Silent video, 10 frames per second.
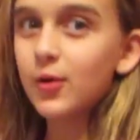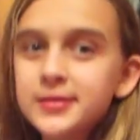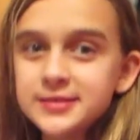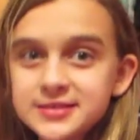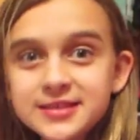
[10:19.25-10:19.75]

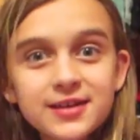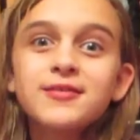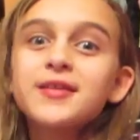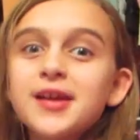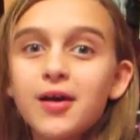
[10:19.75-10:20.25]
going to
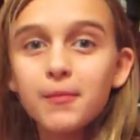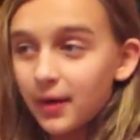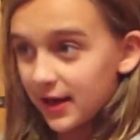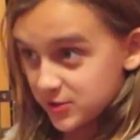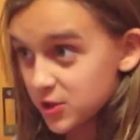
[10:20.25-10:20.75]
decorate
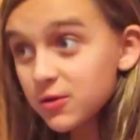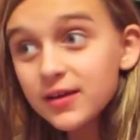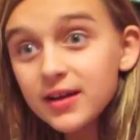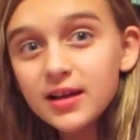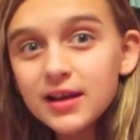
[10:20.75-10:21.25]
my
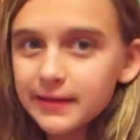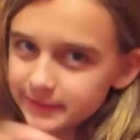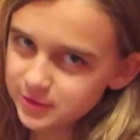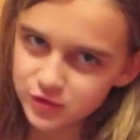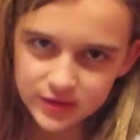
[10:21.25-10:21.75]
tree
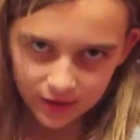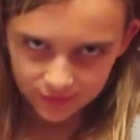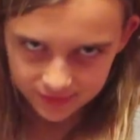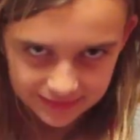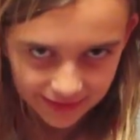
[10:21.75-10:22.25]
and the tree
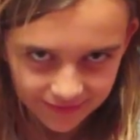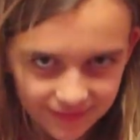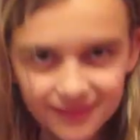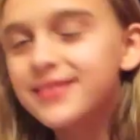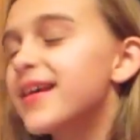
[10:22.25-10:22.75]

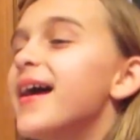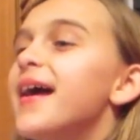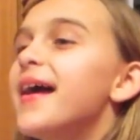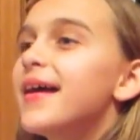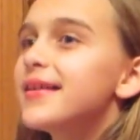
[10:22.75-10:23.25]
downstairs
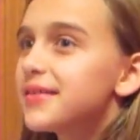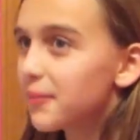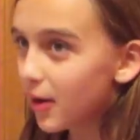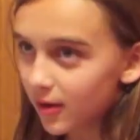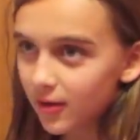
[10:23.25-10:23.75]

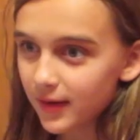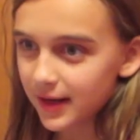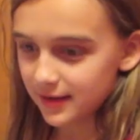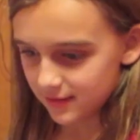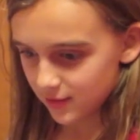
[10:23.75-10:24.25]
tomorrow,
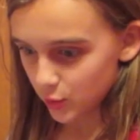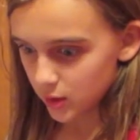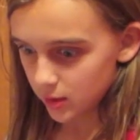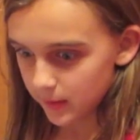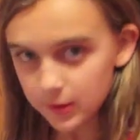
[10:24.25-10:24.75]
and it's
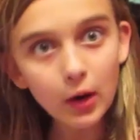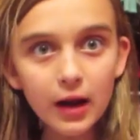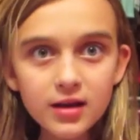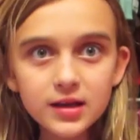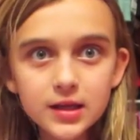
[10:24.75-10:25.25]
going to be
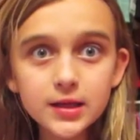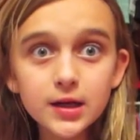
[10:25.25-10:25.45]
crazy.